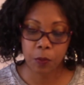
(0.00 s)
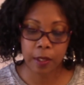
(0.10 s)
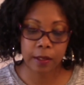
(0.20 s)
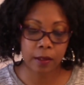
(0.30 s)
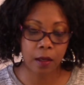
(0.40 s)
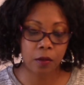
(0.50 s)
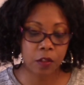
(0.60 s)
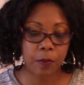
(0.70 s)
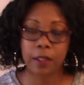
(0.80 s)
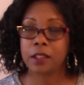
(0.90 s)
because
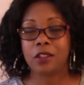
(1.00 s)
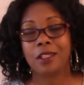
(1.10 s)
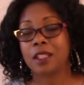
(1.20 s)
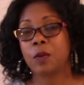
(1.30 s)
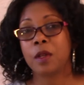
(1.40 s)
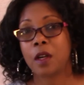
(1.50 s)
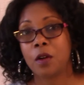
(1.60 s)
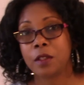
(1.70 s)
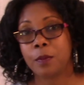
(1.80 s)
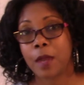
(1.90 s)
ultimately she doesn't want to
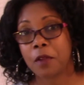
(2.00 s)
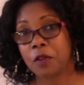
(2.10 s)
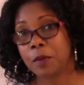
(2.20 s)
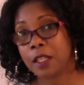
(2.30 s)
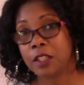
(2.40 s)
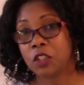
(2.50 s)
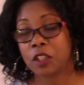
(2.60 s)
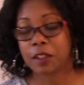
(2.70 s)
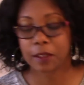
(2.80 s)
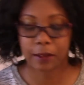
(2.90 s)
hold him back from getting
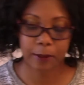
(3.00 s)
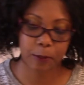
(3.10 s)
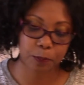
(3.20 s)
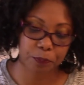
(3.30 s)
justice.